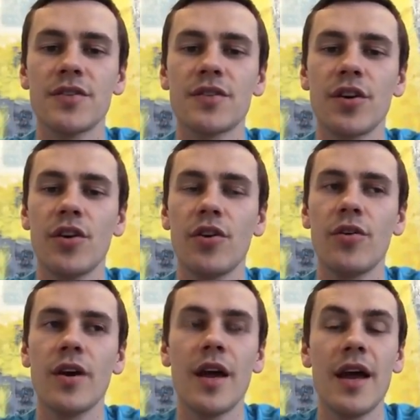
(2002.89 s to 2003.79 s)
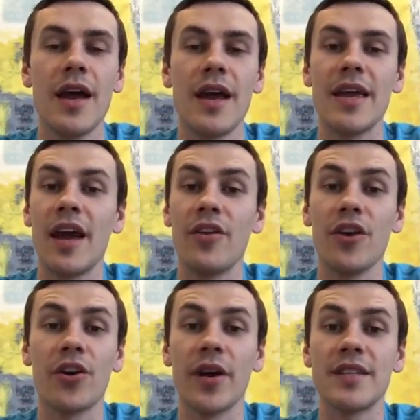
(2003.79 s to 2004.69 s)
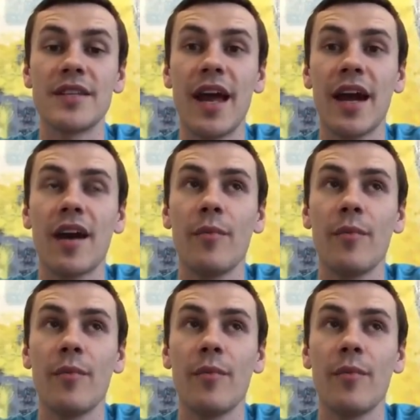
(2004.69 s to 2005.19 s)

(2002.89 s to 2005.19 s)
So yeah, they're a great snack.